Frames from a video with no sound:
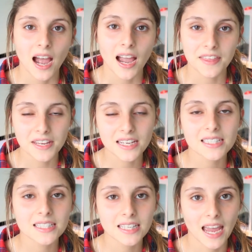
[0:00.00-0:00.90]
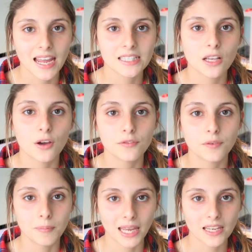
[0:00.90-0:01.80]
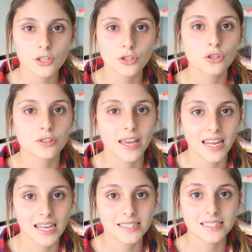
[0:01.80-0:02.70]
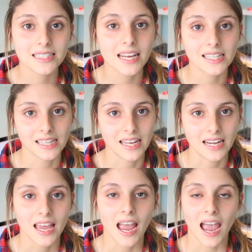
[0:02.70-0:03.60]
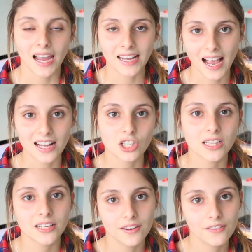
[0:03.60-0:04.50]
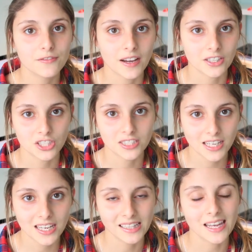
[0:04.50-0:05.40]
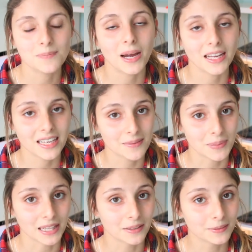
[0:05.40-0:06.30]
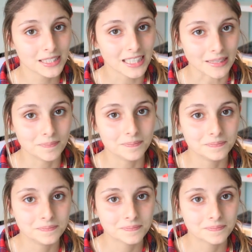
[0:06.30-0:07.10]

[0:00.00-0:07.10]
I think it's a case of making sure their ears stay clean and catching the ear infections early by keeping them clean.